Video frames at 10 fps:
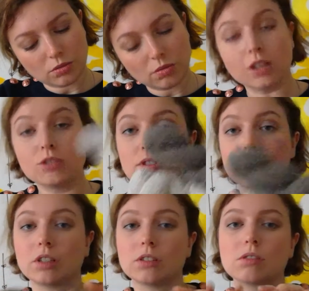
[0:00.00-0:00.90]
200
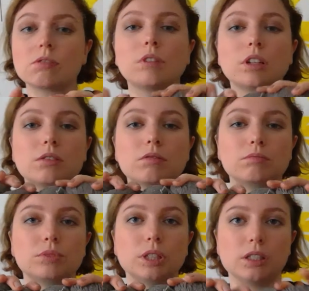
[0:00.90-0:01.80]
yards, so that's
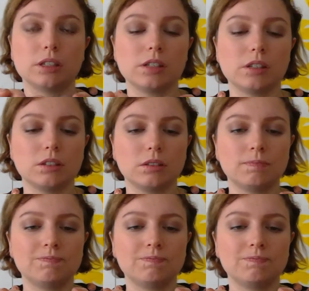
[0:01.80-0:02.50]
pretty decent.